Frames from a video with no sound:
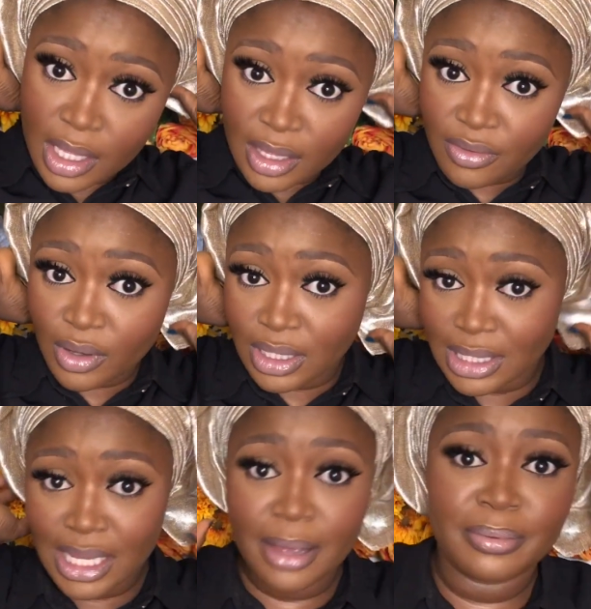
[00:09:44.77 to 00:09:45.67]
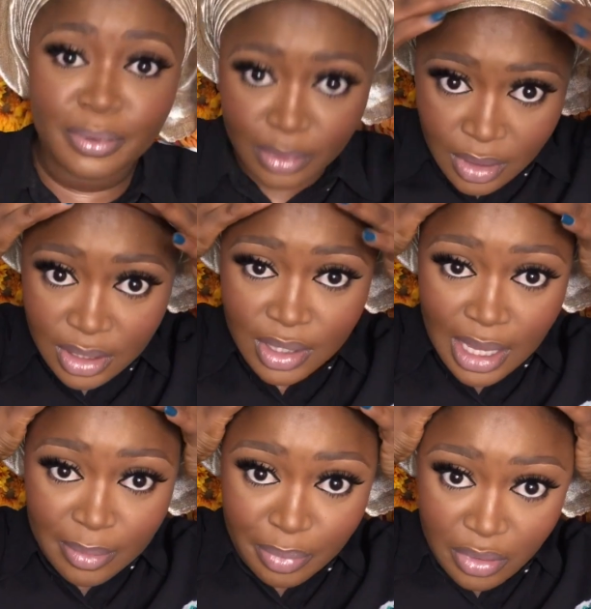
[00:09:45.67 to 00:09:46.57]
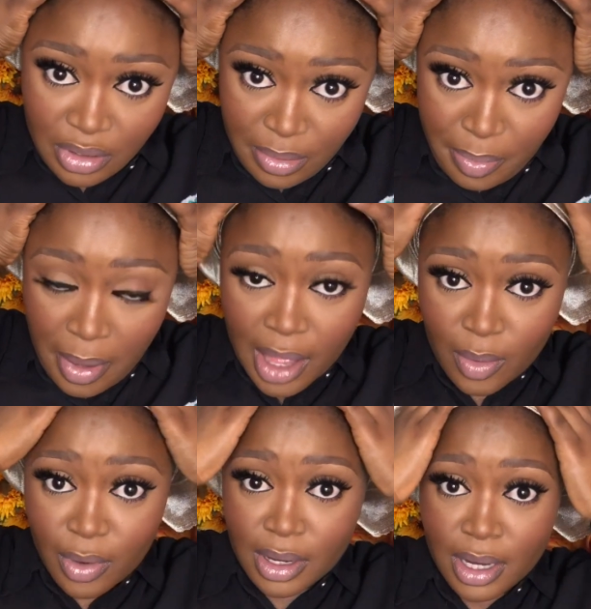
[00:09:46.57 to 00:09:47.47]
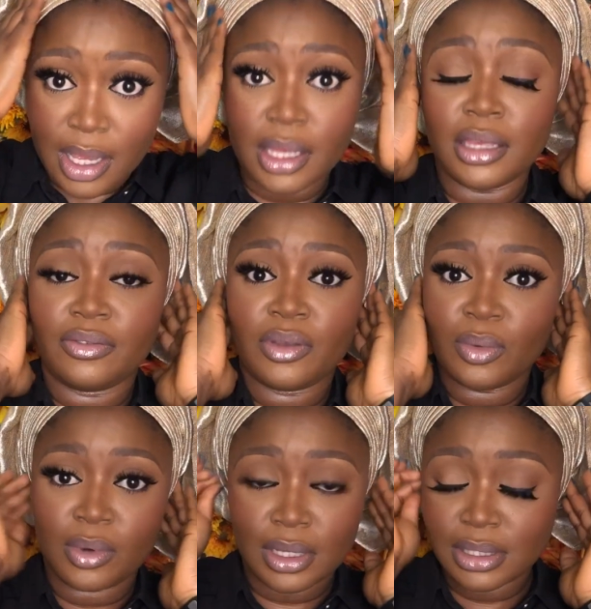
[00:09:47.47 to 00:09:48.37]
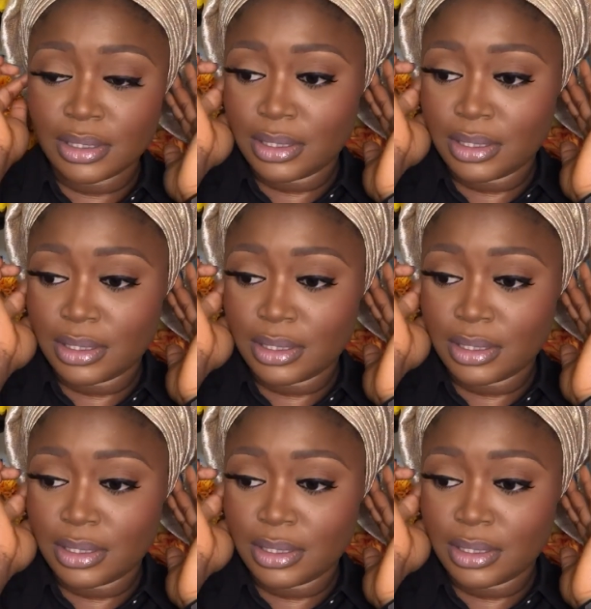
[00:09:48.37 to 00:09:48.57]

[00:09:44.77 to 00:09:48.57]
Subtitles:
if you are the type who does, you can push backward if you want.